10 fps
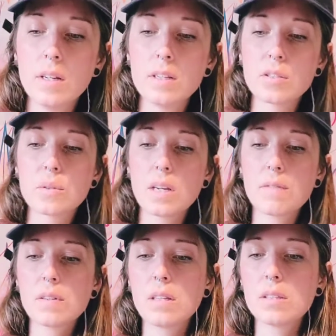So
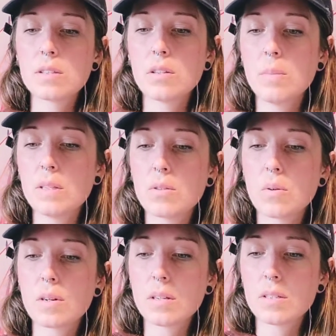definitely this could be
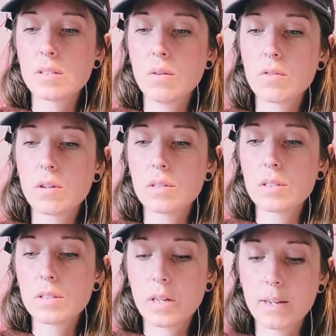Taurus over on this
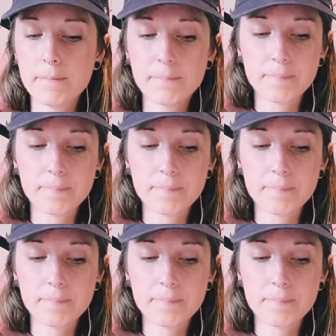side.